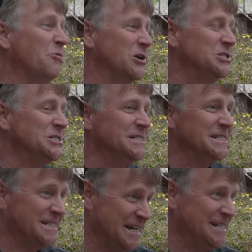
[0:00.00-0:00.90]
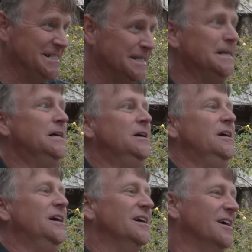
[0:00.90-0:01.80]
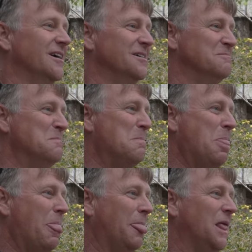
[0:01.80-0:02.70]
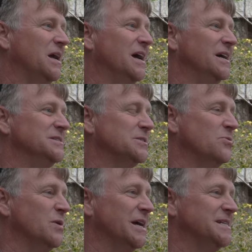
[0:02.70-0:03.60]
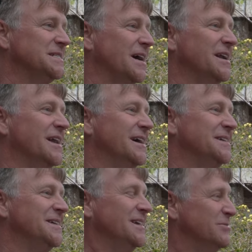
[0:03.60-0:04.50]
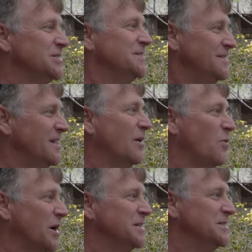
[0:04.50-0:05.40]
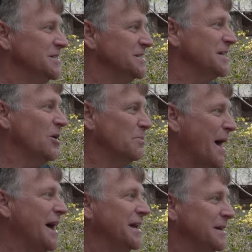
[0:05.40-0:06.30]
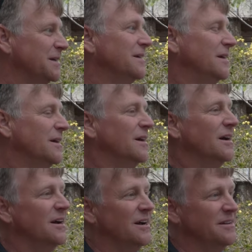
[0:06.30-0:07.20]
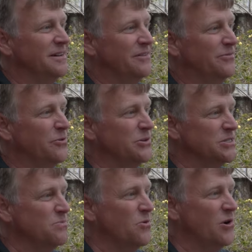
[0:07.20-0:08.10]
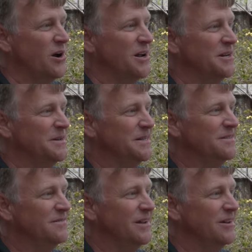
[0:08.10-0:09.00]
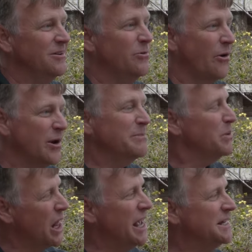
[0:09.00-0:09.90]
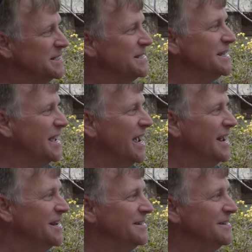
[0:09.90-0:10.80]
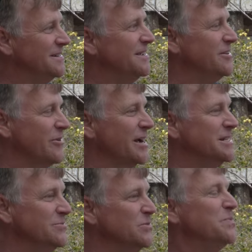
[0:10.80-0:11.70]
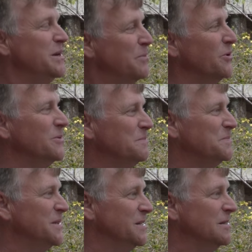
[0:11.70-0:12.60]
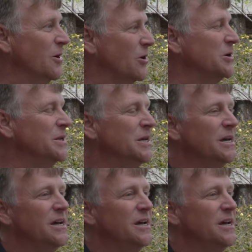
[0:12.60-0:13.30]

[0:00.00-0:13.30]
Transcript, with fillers: Washington State. Mm-hmm. Um, and so when I decided I it was I wanted to scale back uh, and focus more on growing plants mm-hmm. and interacting with people in the garden.